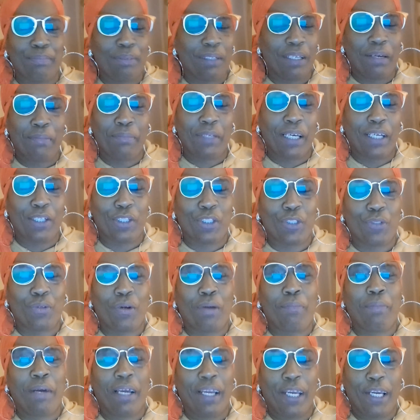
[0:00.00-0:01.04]
but I'm not sure. I
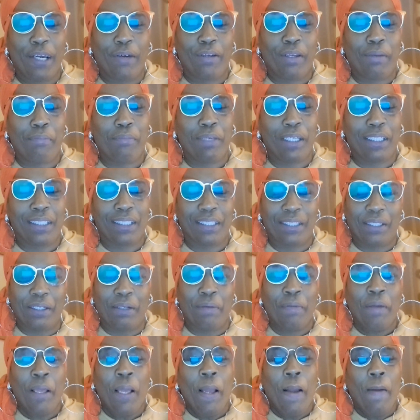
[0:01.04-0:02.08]
might have that mixed
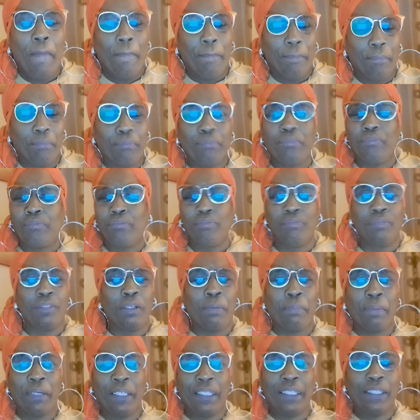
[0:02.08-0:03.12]
up.
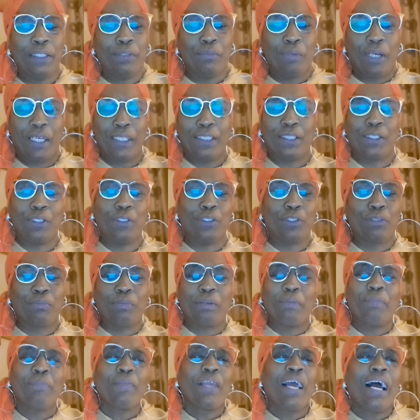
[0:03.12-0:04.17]
But anyway, excuse
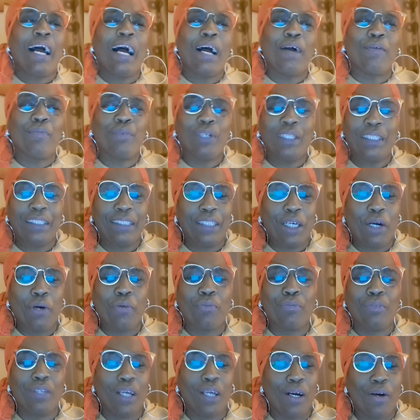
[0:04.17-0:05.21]
me, I really
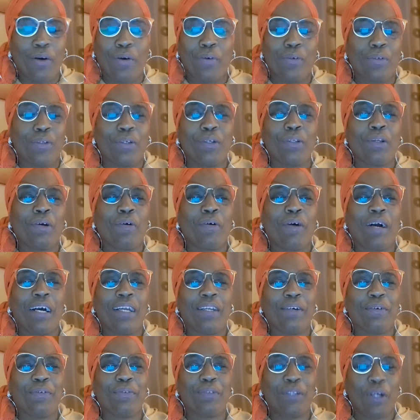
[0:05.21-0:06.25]
don't know. I
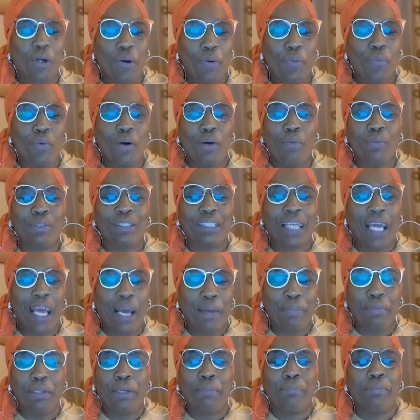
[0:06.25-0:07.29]
don't know what was
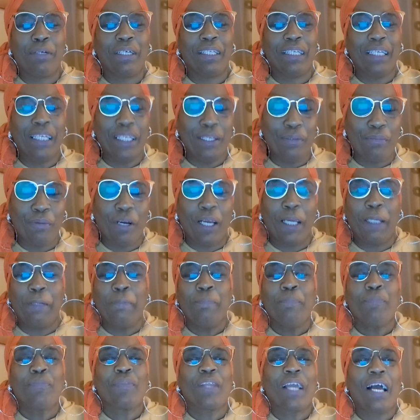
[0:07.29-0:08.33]
happening. But anyway,
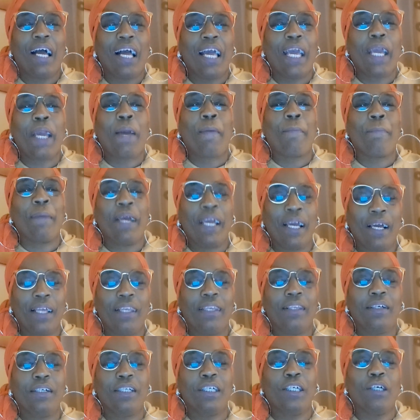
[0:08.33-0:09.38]
I have mad
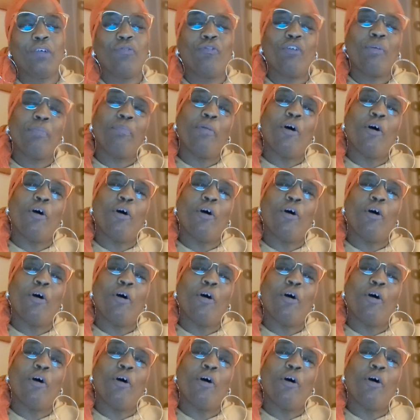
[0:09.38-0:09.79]
love for